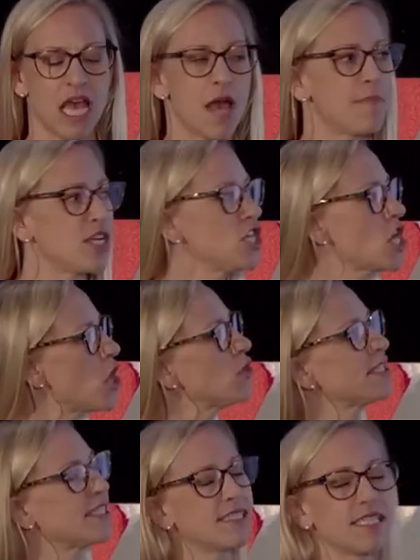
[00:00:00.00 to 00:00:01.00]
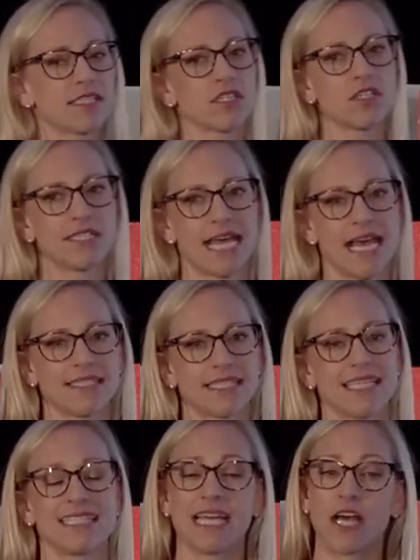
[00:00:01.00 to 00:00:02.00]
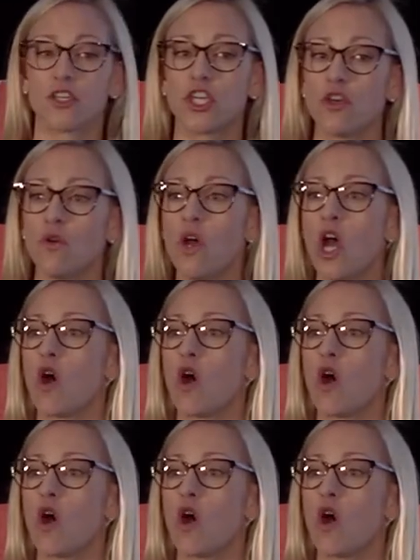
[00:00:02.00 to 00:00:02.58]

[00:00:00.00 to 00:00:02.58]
But no statistical test can tell you